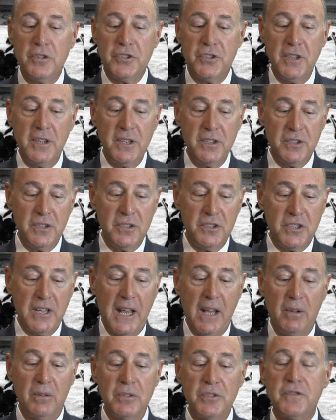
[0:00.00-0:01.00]
cities and
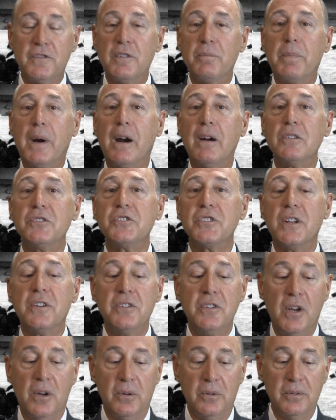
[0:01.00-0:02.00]
towns for parts
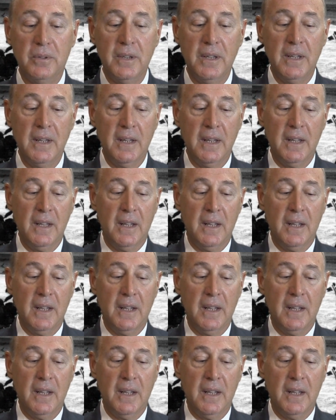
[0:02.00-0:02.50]
unknown,